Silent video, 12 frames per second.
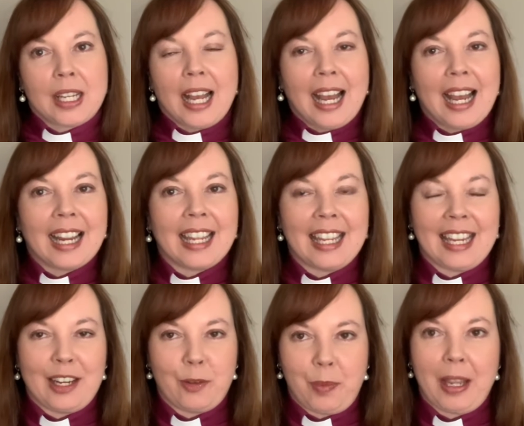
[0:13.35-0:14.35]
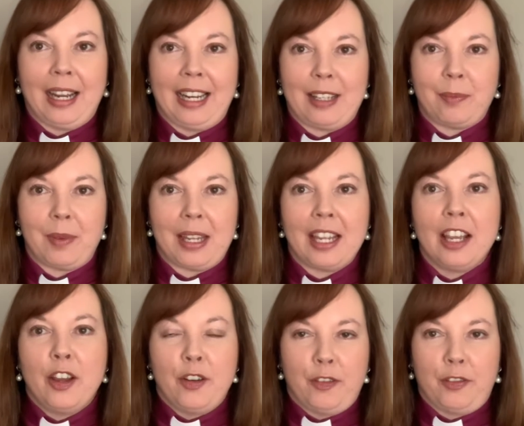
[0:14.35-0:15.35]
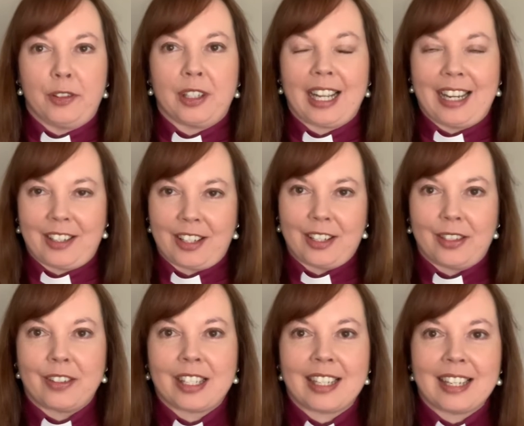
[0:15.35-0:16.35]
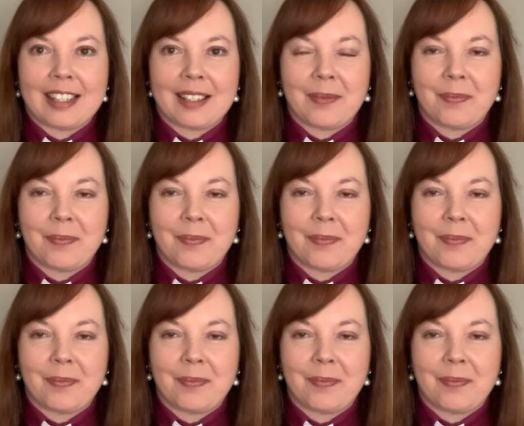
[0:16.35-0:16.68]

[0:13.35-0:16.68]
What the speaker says: hanging here behind me for our services.